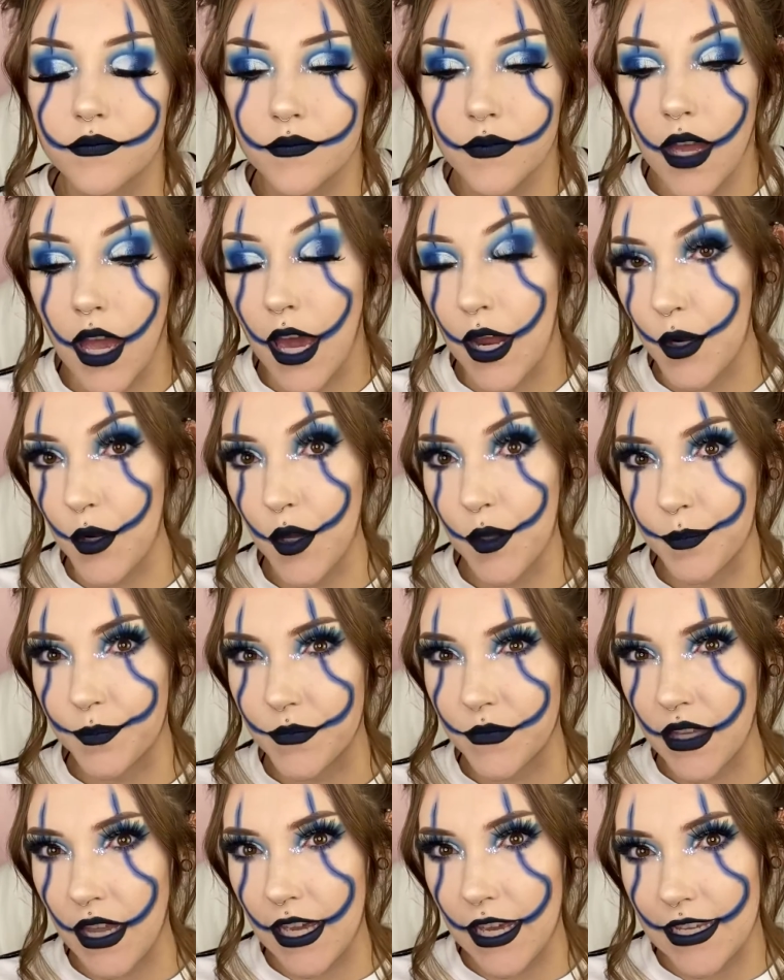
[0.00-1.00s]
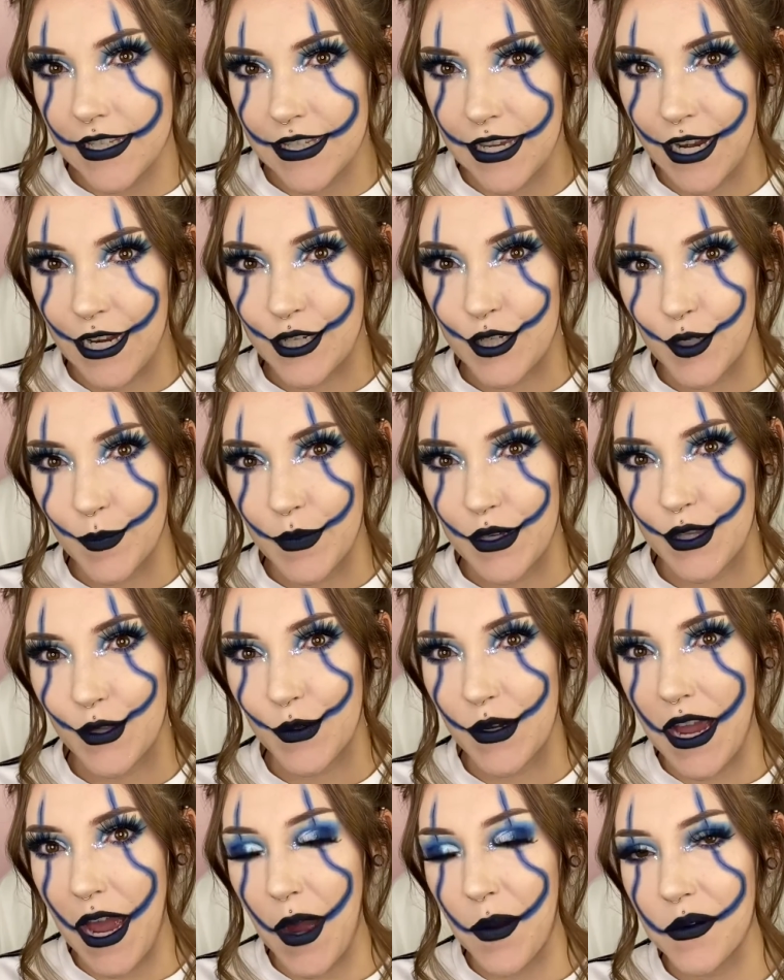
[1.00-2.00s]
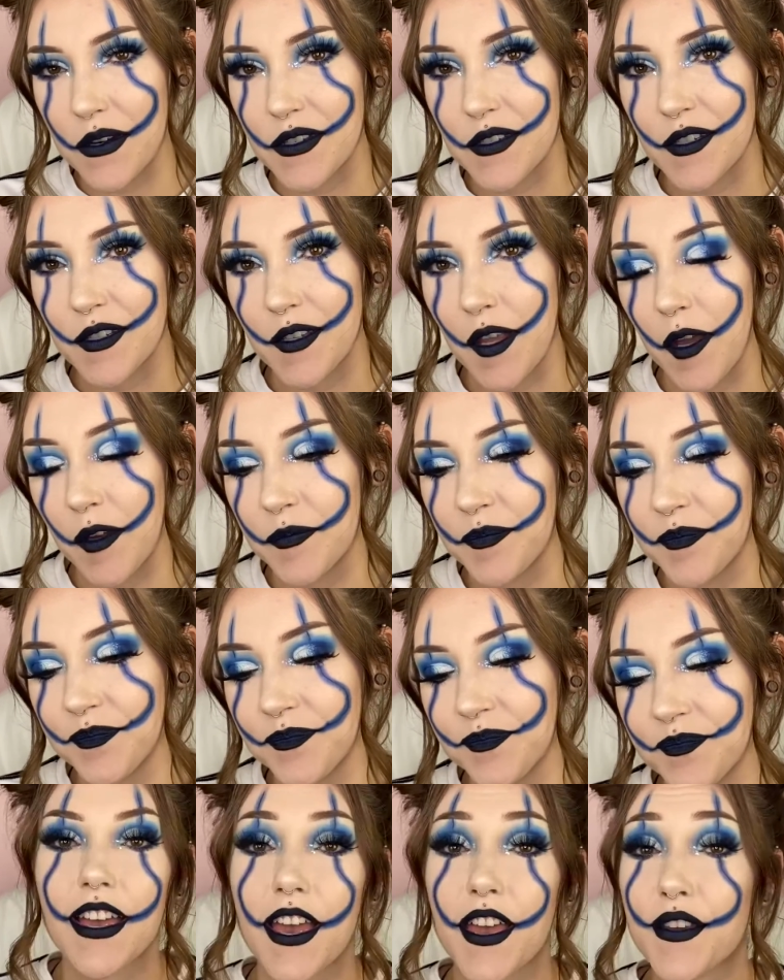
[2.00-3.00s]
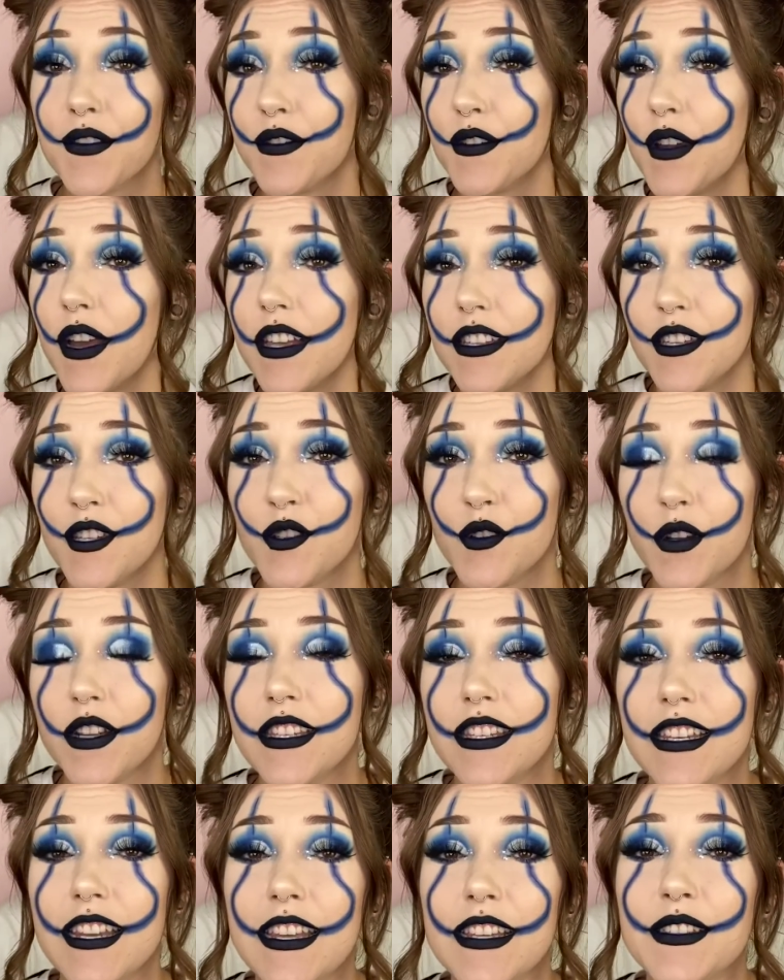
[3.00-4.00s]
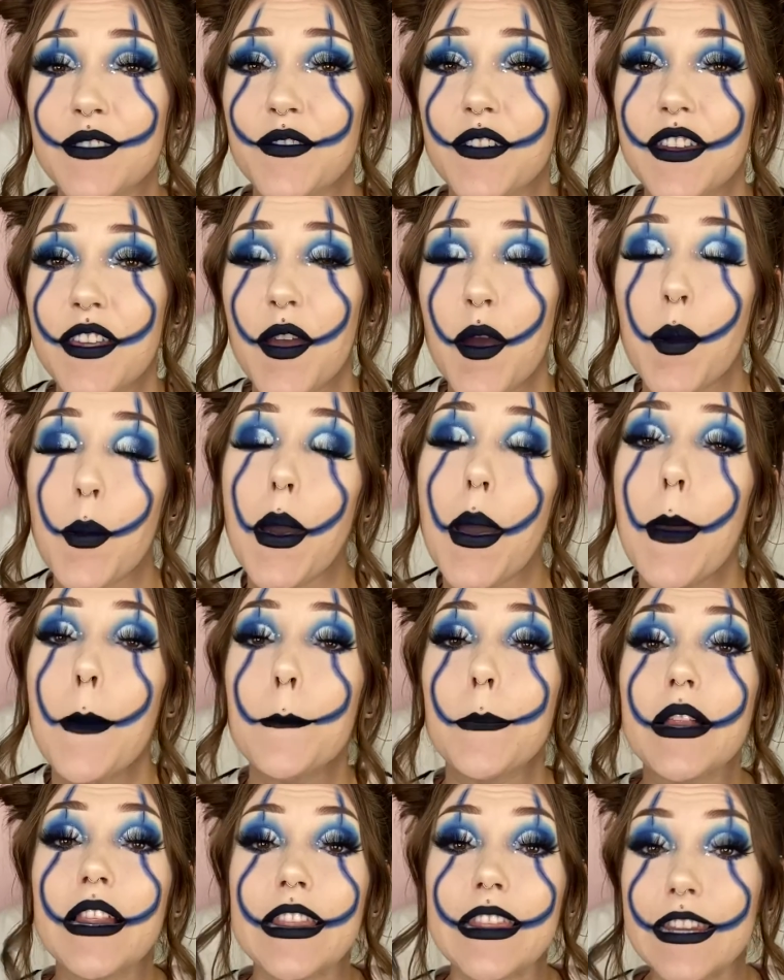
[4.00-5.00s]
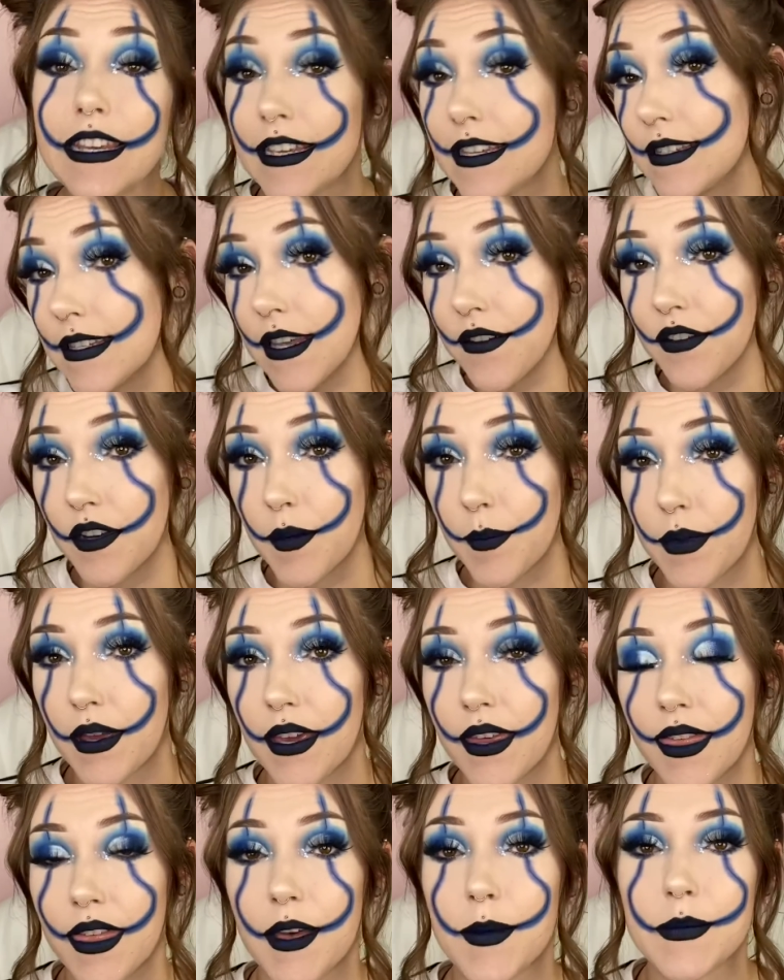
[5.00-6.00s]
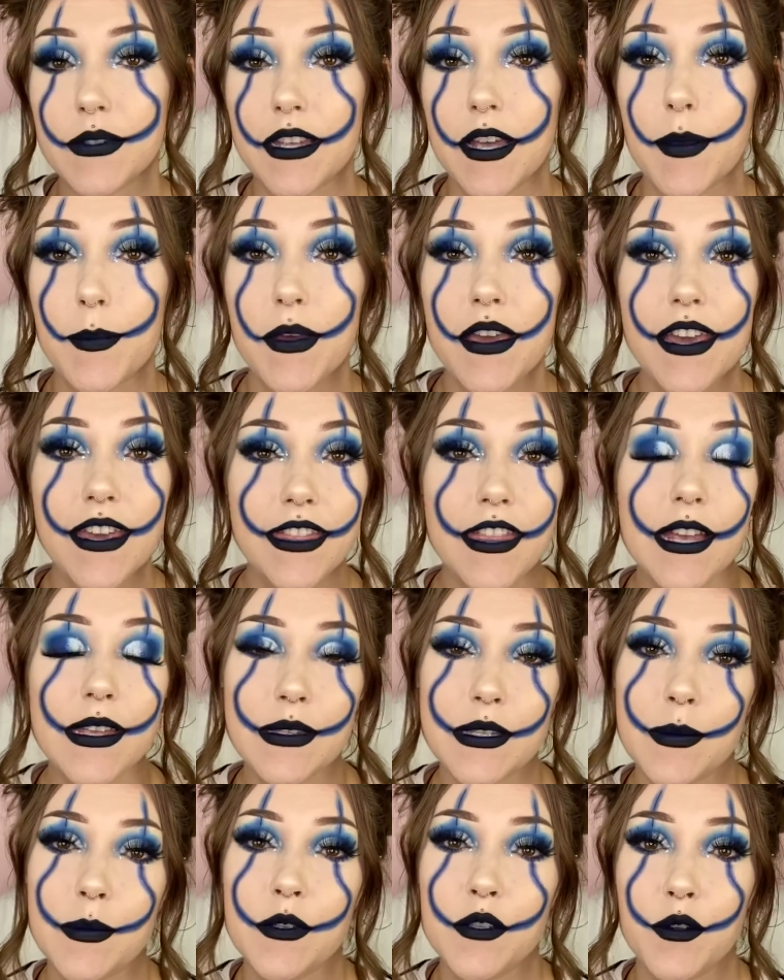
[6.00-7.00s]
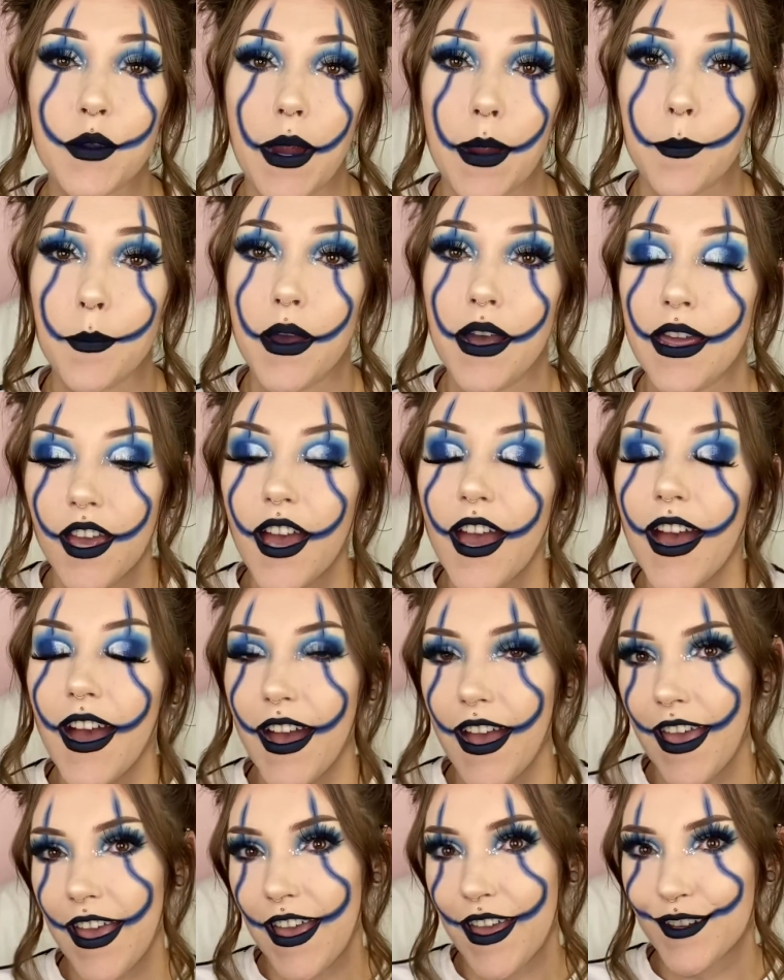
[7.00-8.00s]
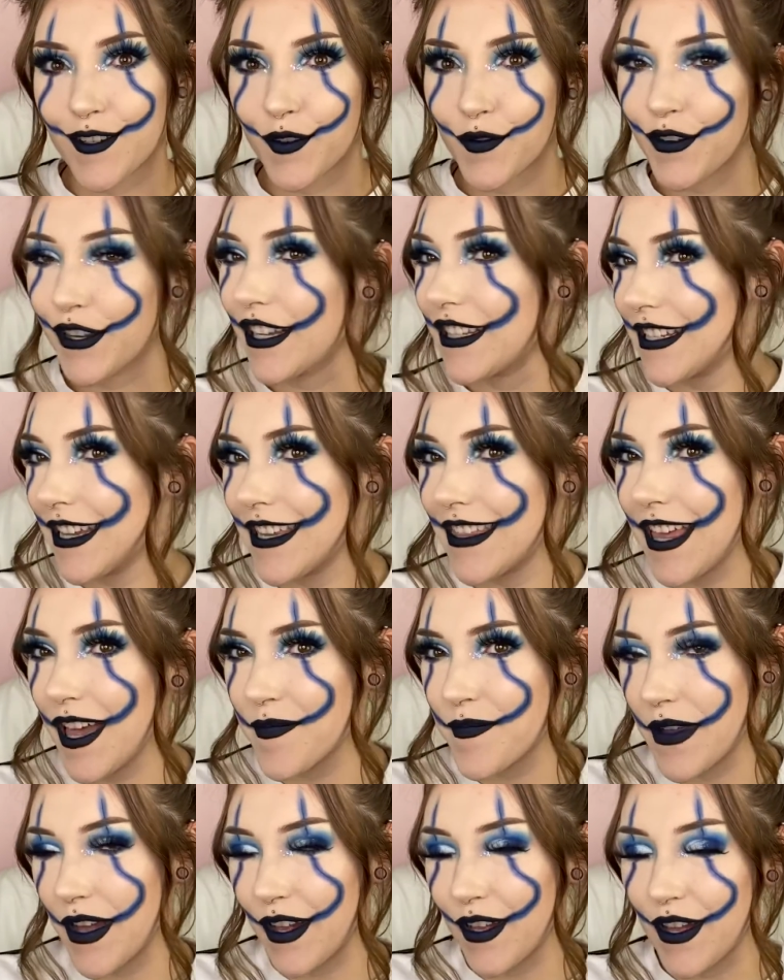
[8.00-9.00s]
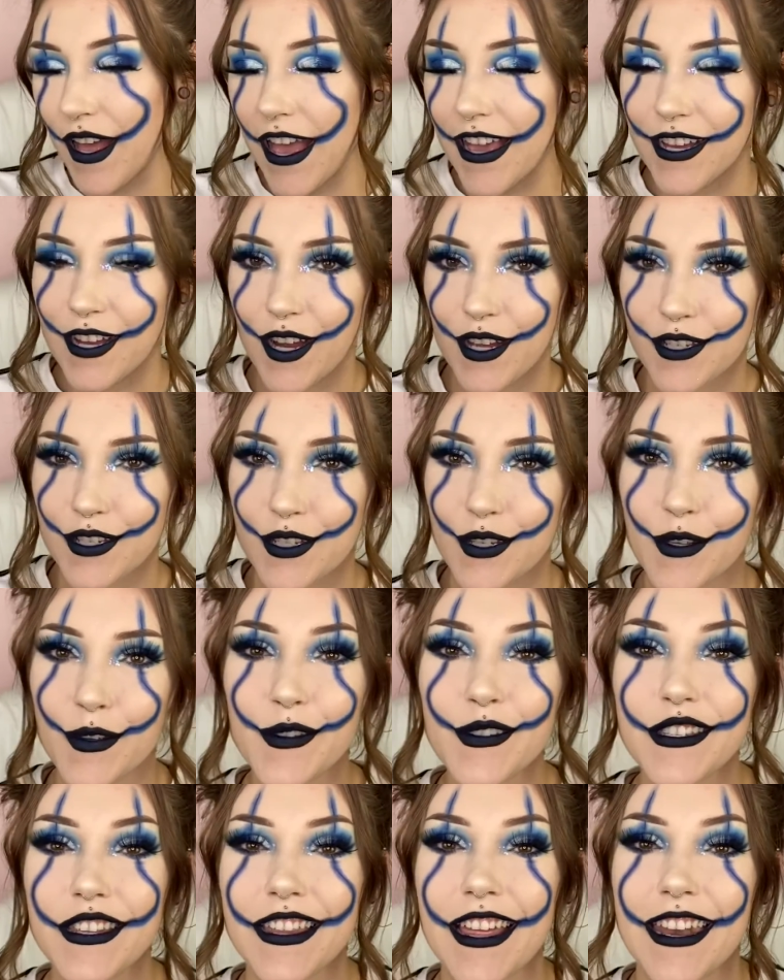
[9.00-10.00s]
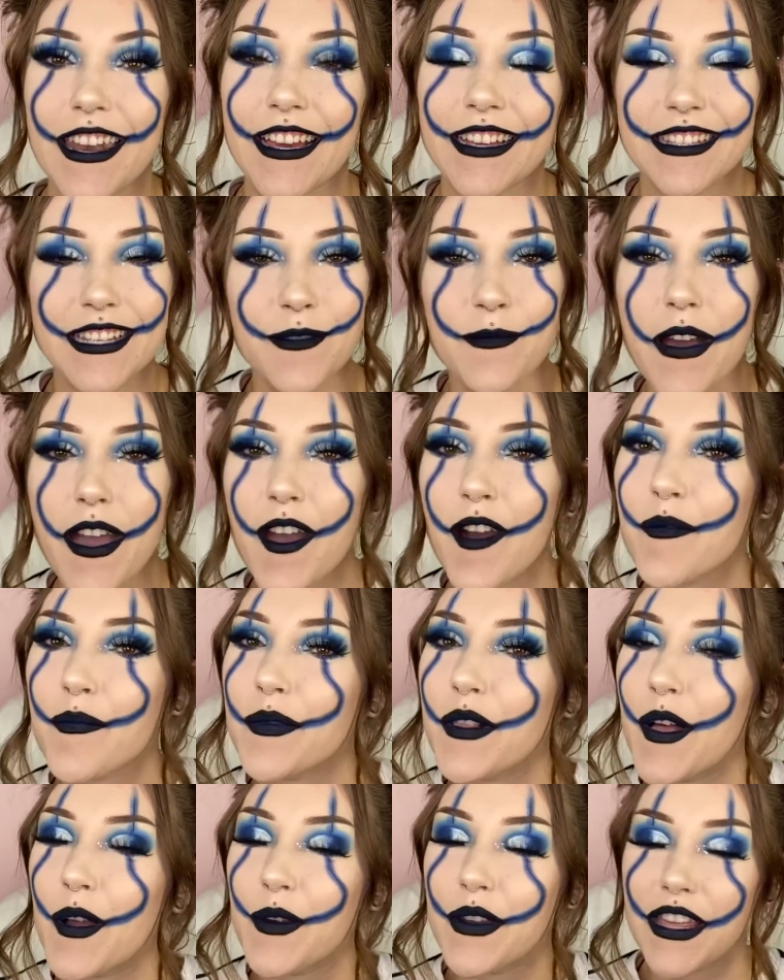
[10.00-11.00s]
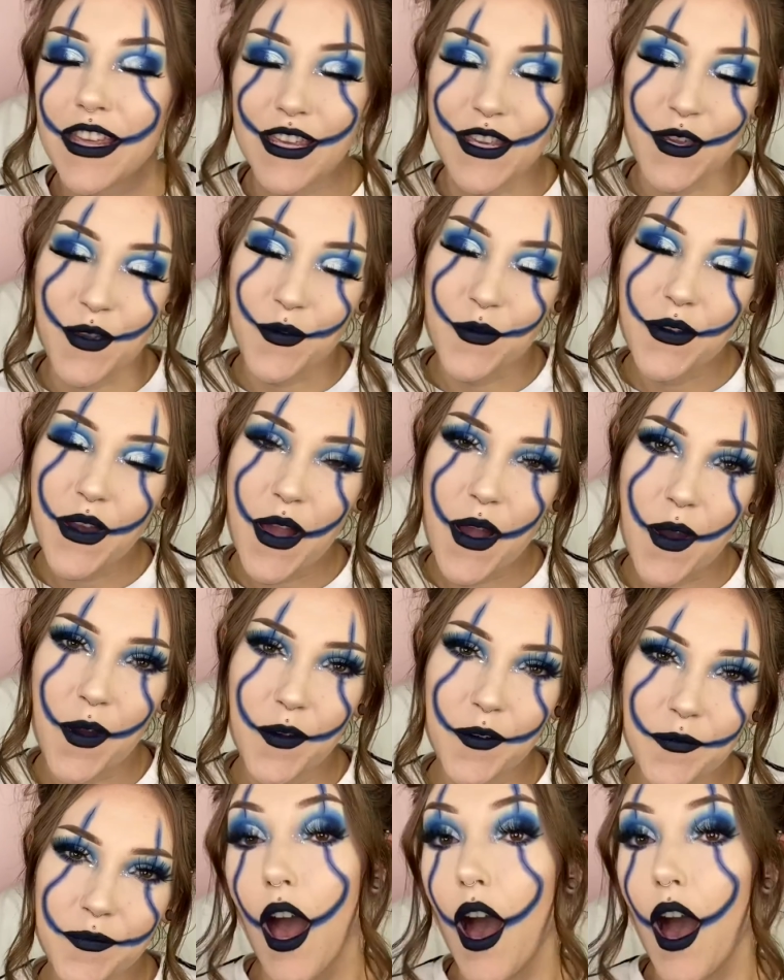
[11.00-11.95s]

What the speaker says: I don't know. Like I said, it took me 3 hours. So if you guys enjoyed today's video, please give it a big thumbs up, hit that subscribe button, and don't forget to hit that bell icon too, so that next time I upload, you know.